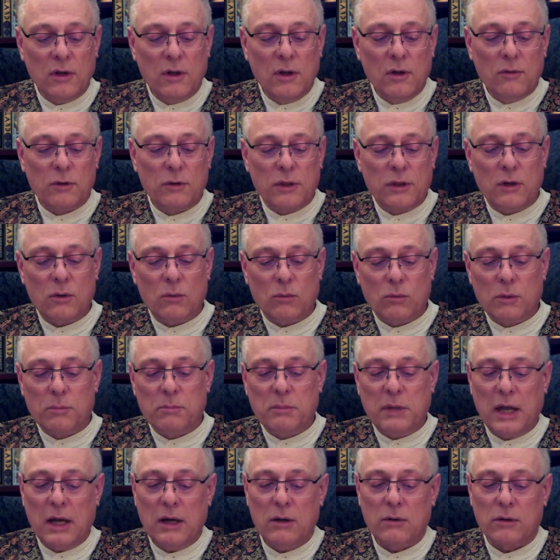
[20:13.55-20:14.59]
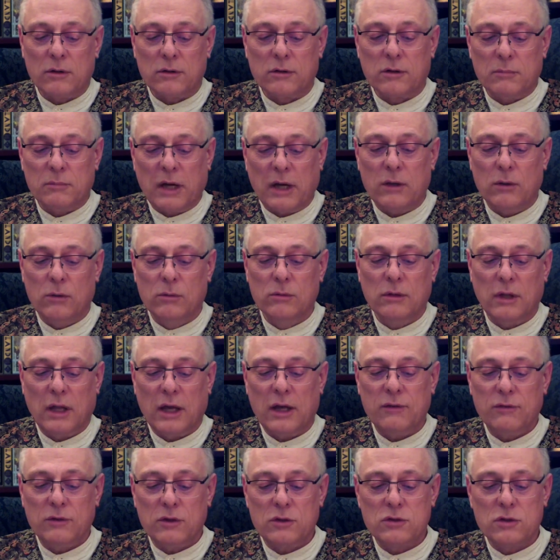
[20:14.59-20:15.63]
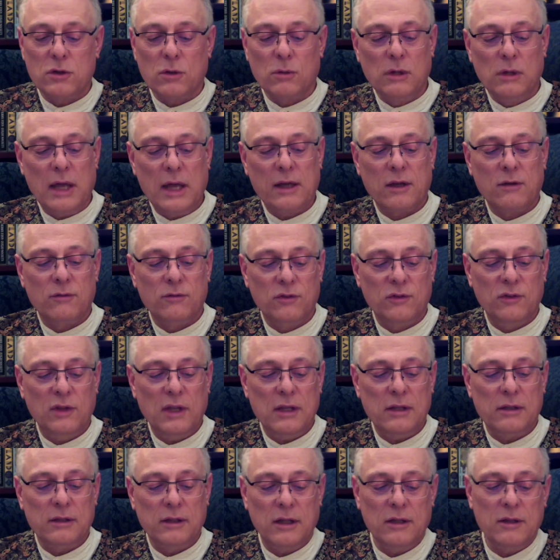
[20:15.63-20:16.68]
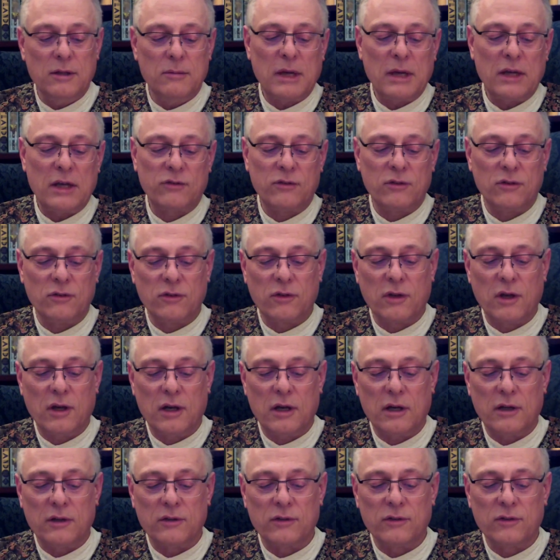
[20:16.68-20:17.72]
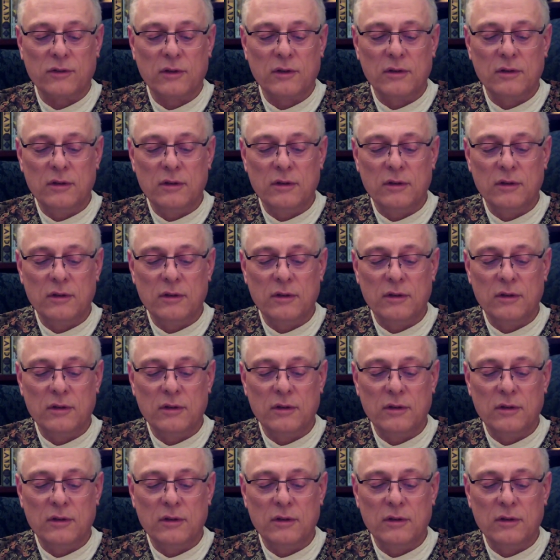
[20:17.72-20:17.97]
for that it were peril to my own life to show lack of zeal in the master's cause.